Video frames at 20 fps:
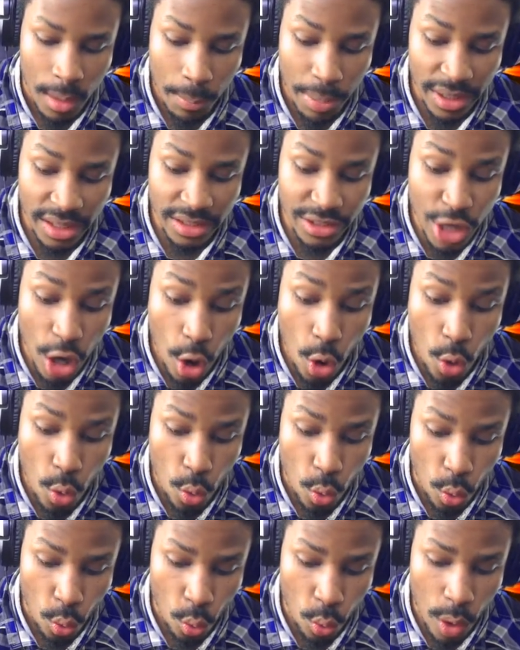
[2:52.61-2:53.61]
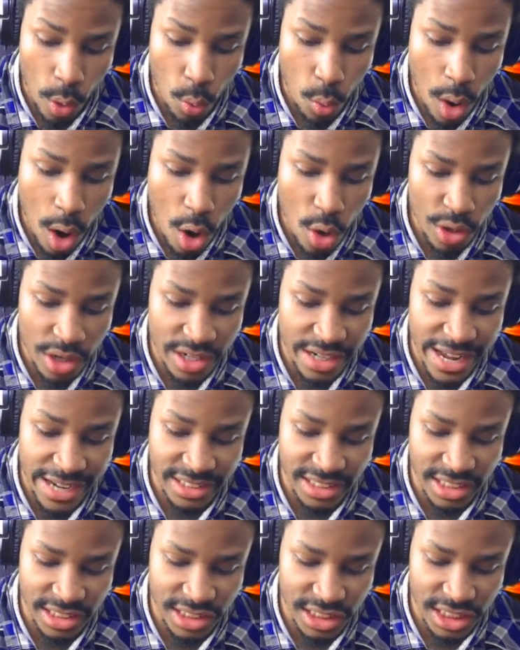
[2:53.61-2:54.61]
But yo, whoa, whoa,
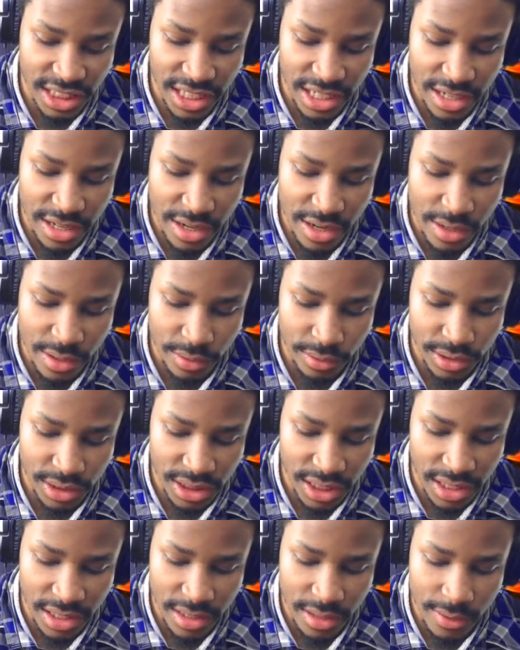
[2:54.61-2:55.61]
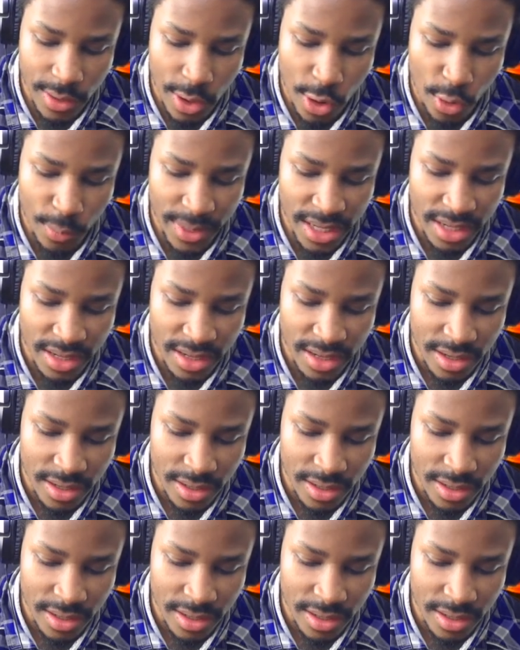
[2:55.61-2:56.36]
connection. Chill, chill, homie.